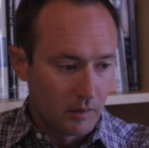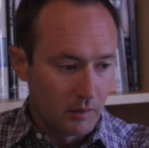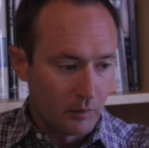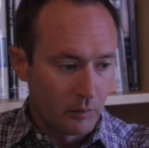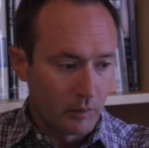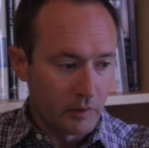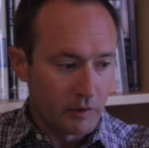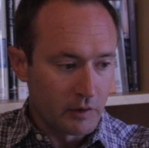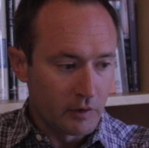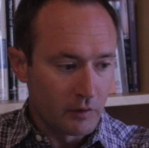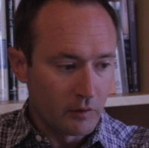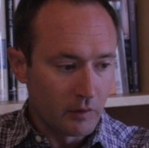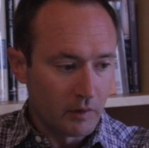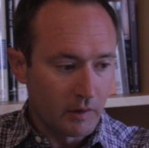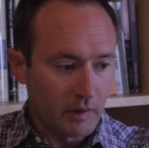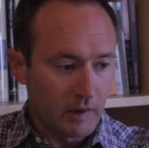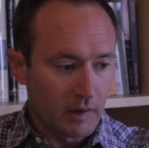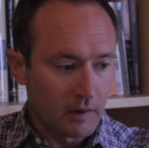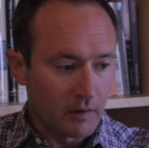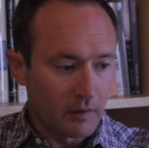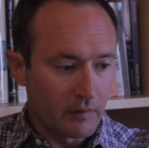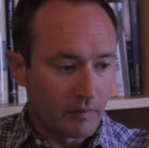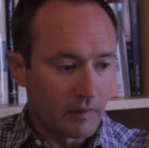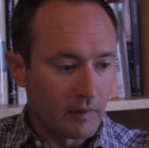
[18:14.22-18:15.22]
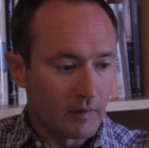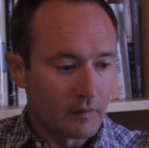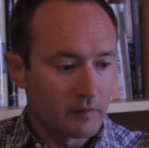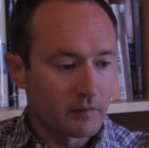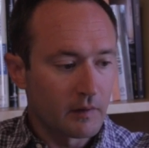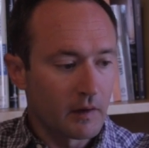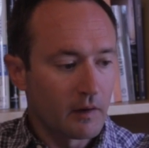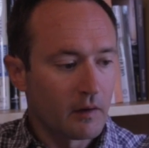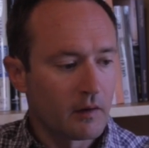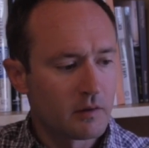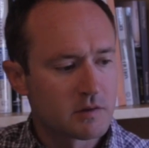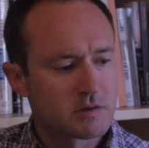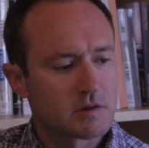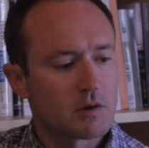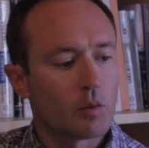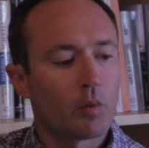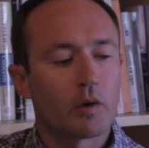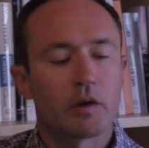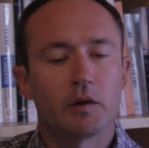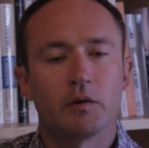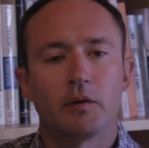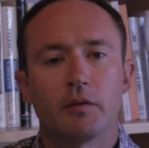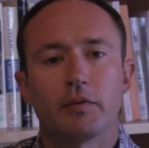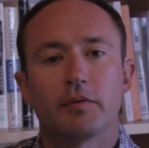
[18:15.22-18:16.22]
When you're looking at this, I also
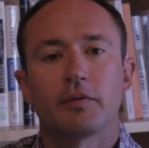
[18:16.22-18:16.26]
want you to